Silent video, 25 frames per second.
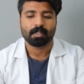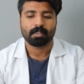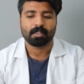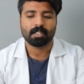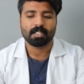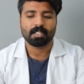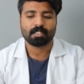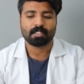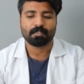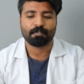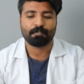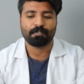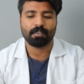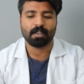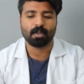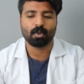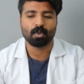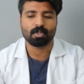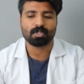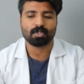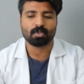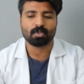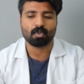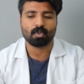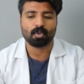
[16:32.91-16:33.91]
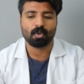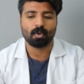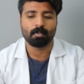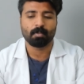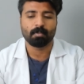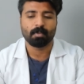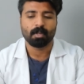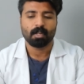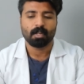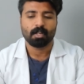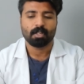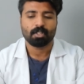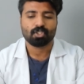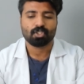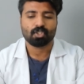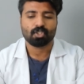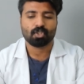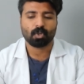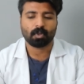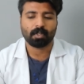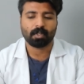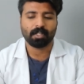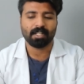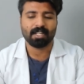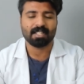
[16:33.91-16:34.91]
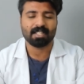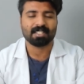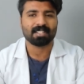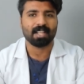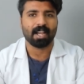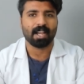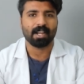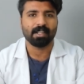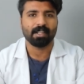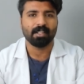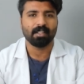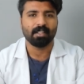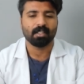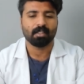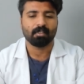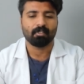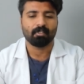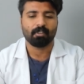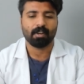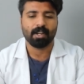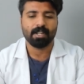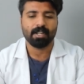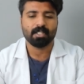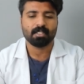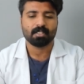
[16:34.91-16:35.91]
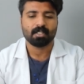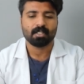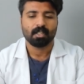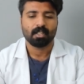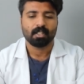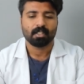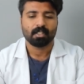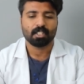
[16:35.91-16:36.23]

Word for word: This phagosome took it inside, right?